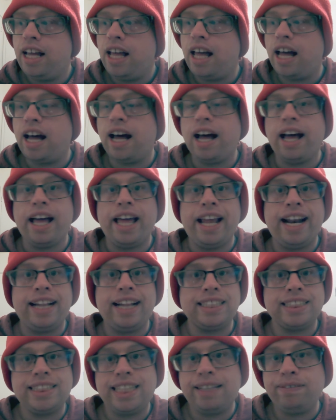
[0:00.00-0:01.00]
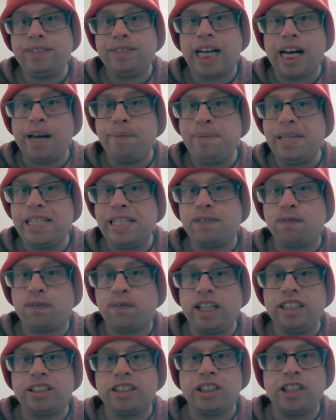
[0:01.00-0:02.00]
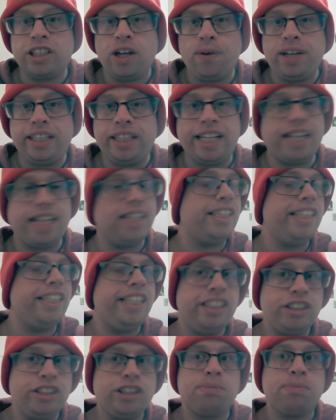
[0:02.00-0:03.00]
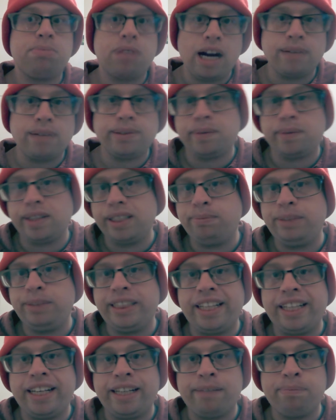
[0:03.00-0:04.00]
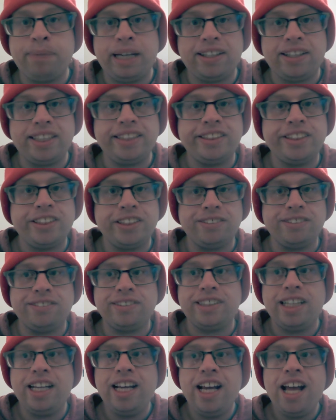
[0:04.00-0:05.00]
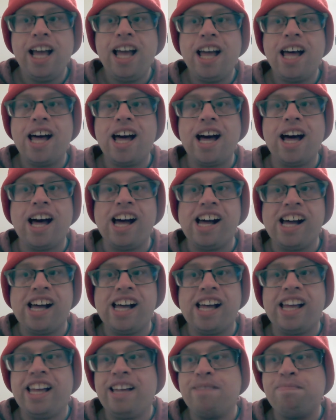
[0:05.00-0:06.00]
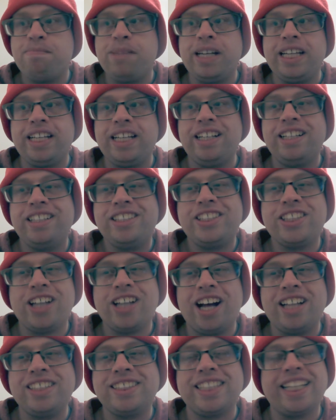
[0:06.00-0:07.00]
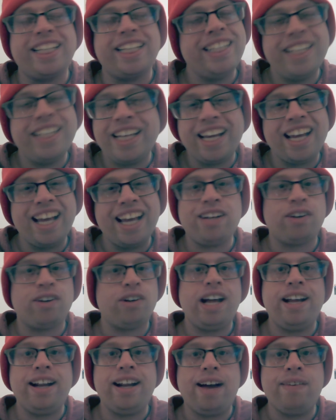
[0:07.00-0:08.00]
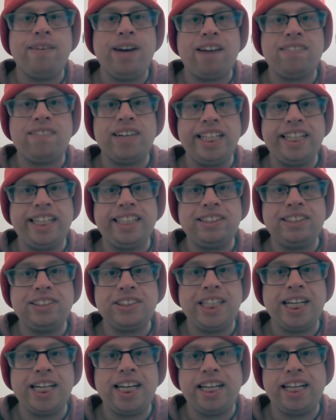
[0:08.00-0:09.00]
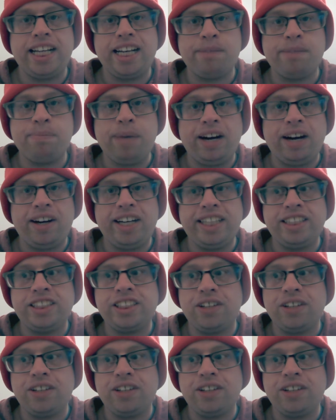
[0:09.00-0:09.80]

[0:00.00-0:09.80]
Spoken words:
And at the same time, his friends are noting that he should probably be getting married soon. But Sean's like, yeah, I'm not really interested in getting married.